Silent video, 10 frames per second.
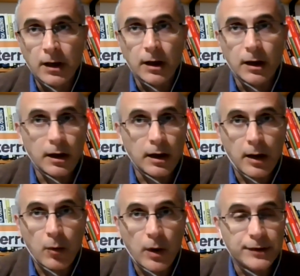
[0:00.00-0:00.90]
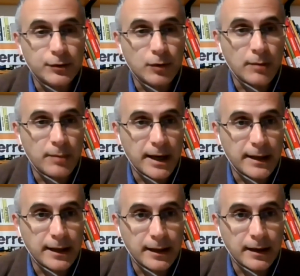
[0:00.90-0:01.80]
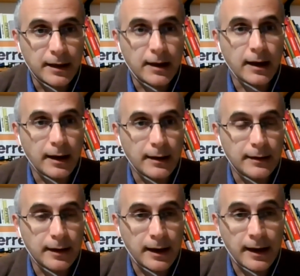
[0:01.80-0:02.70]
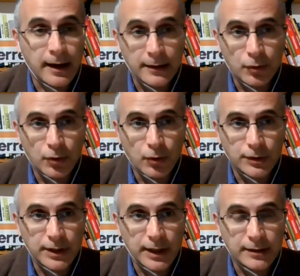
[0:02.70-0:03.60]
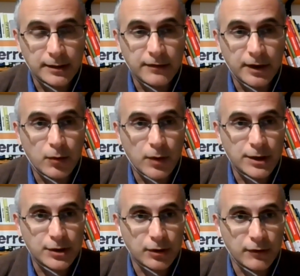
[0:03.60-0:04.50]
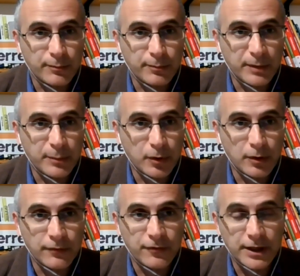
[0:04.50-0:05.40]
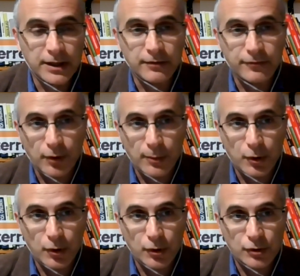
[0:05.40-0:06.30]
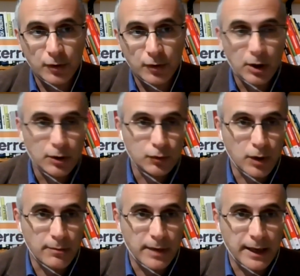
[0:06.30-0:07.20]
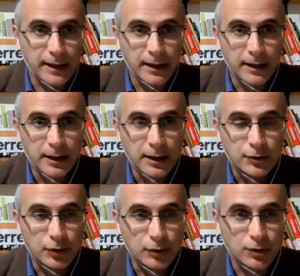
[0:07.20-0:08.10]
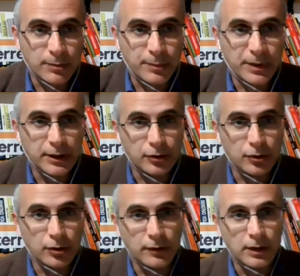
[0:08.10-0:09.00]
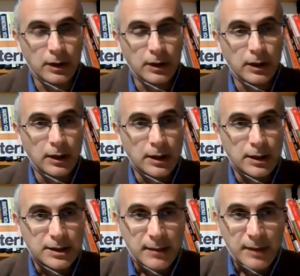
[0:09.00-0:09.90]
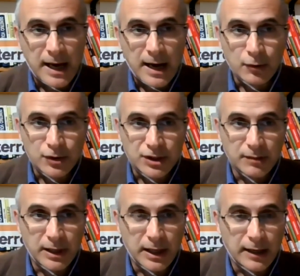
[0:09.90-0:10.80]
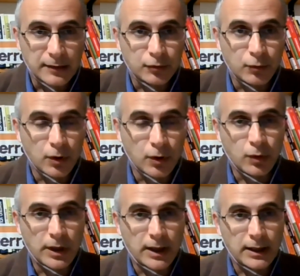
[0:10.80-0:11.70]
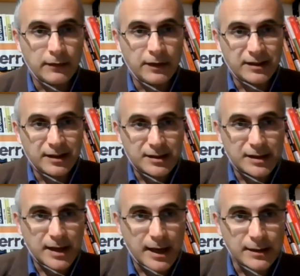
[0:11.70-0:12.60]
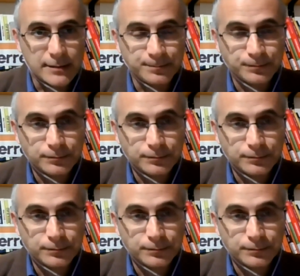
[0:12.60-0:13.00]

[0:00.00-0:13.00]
I went to Albania, and I had to coordinate the evacuation of people fleeing from Kosovo to Albania. So it was a period of somehow similar to what we are living these days.